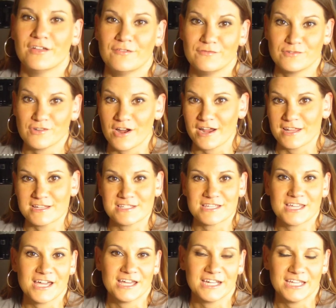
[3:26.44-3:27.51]
of trying to
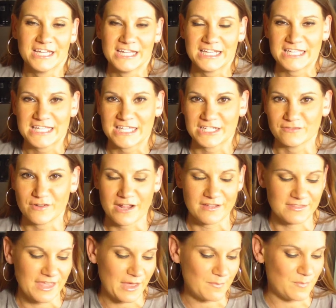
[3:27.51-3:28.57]
cut it and get
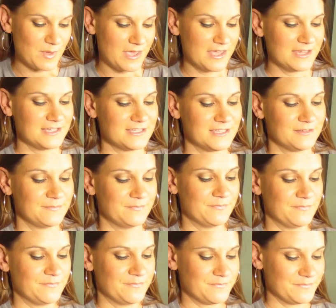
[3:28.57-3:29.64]
around that pit.
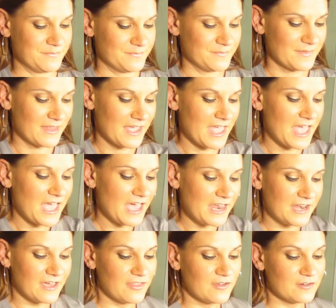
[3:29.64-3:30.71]

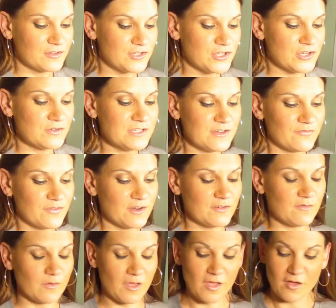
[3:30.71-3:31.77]
Now there are 2 different
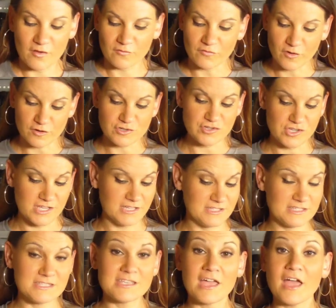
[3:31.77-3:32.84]

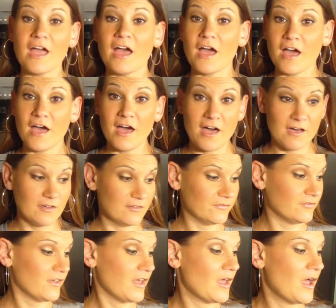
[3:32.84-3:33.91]
versions of
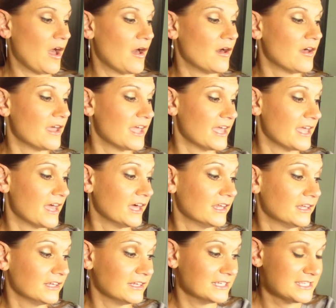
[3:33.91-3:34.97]
a
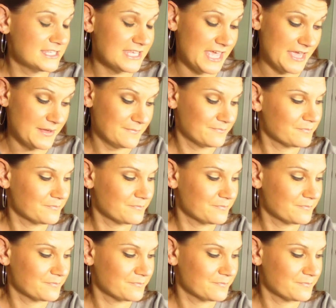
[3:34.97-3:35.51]
lassi.